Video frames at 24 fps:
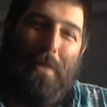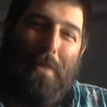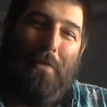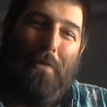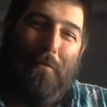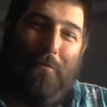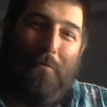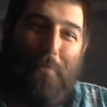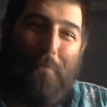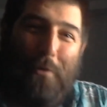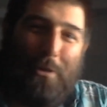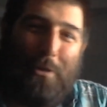
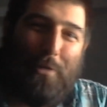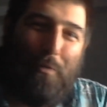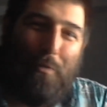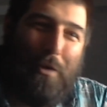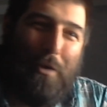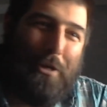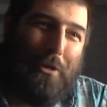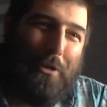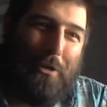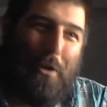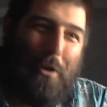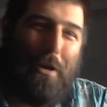by the
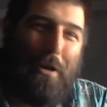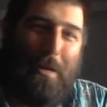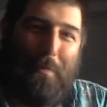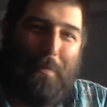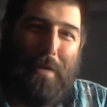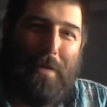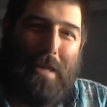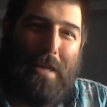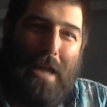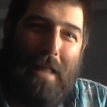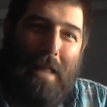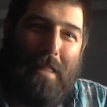first one, you're
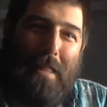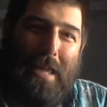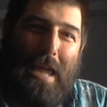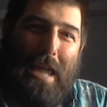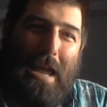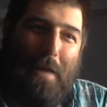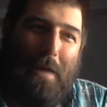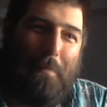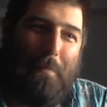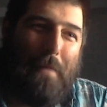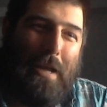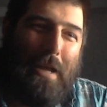going to be
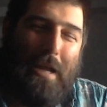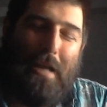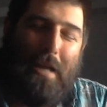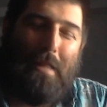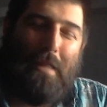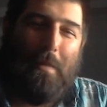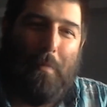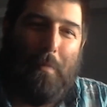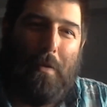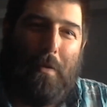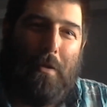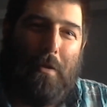yelling at
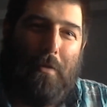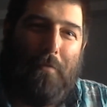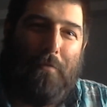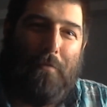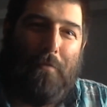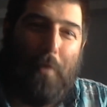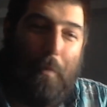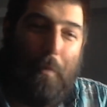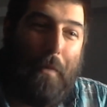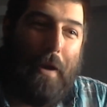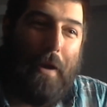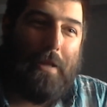me in the middle
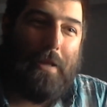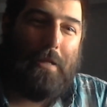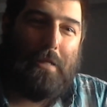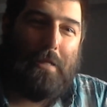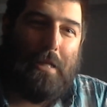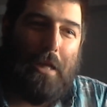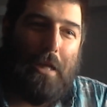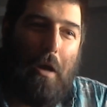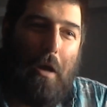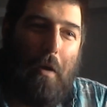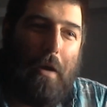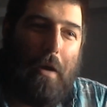of your
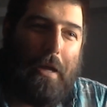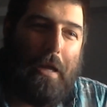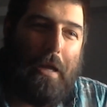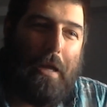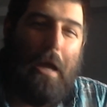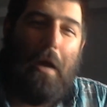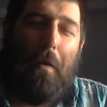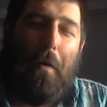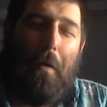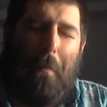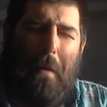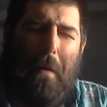pregnancy,
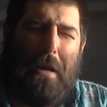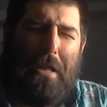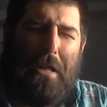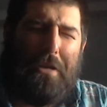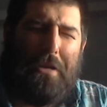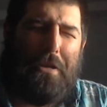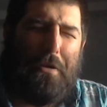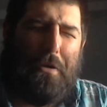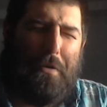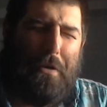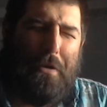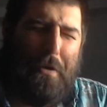going,
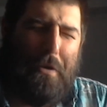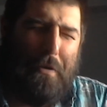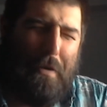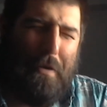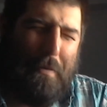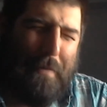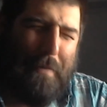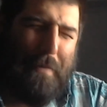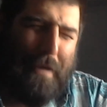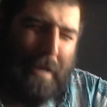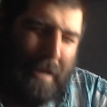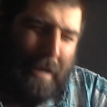What did you
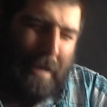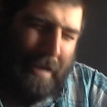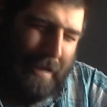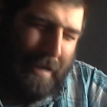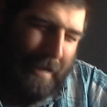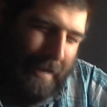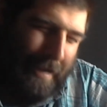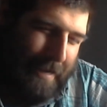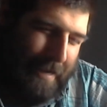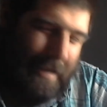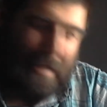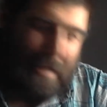do to me?
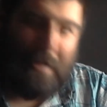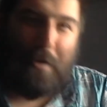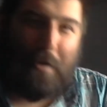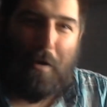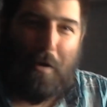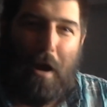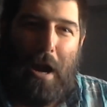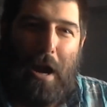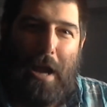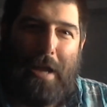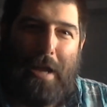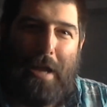
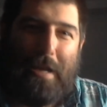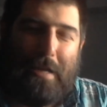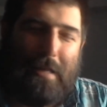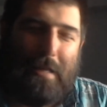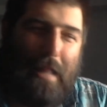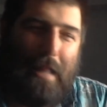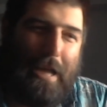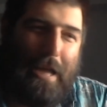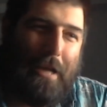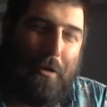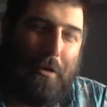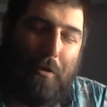and
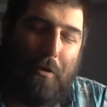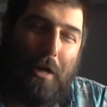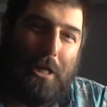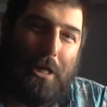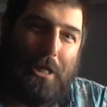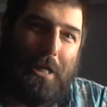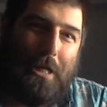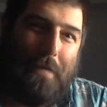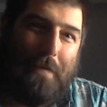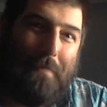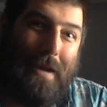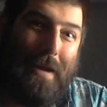crying and like
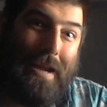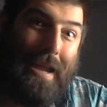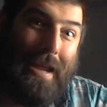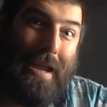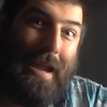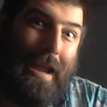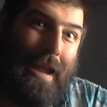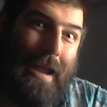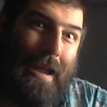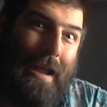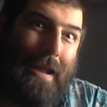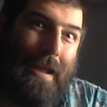crushing
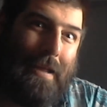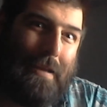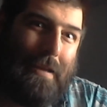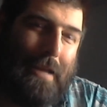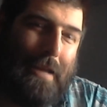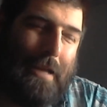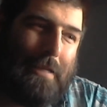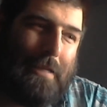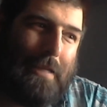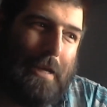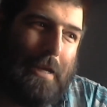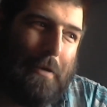my
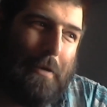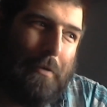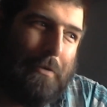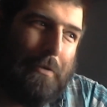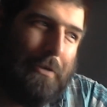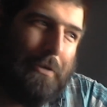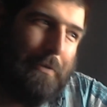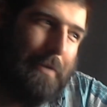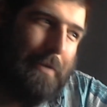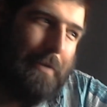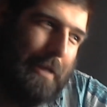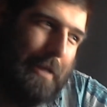hand as I
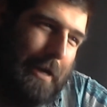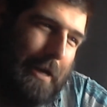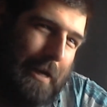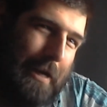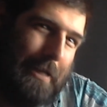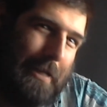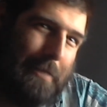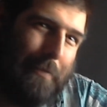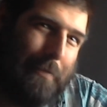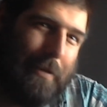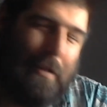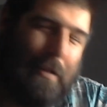hold you in the
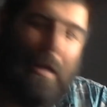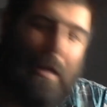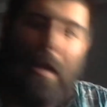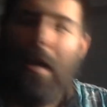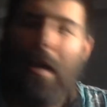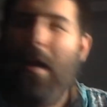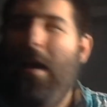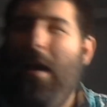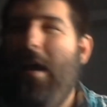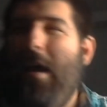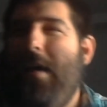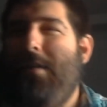hospital.
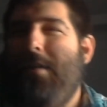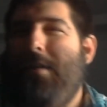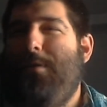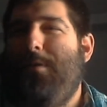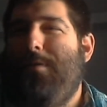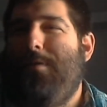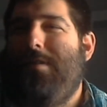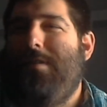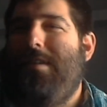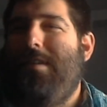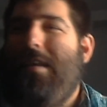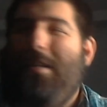
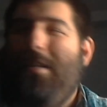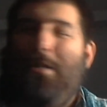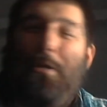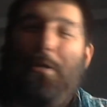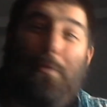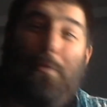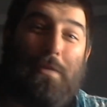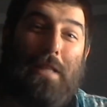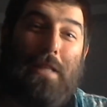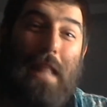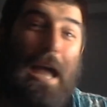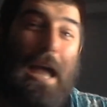And she was,
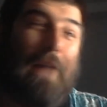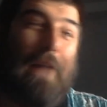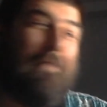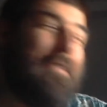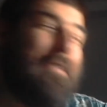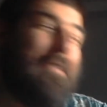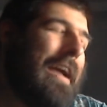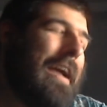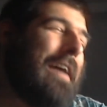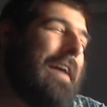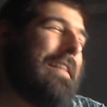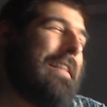and she was
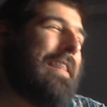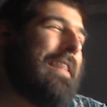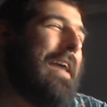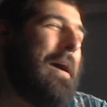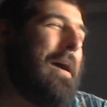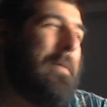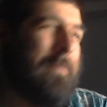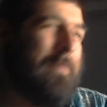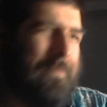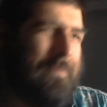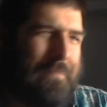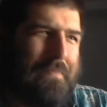laughing at
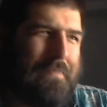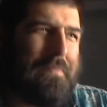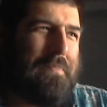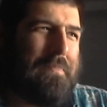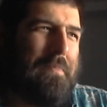that